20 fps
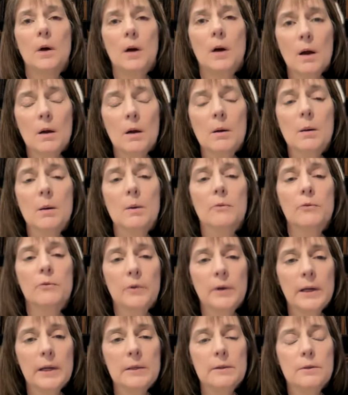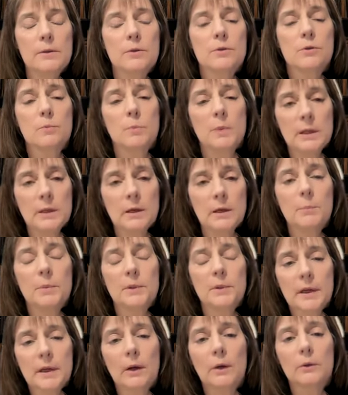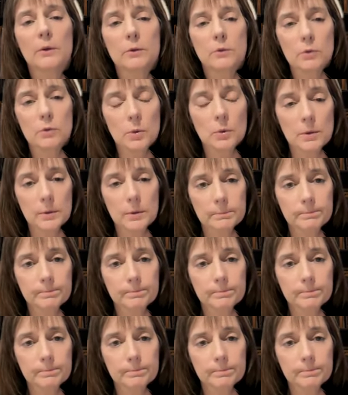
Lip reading: are afraid to speak up and tell the truth.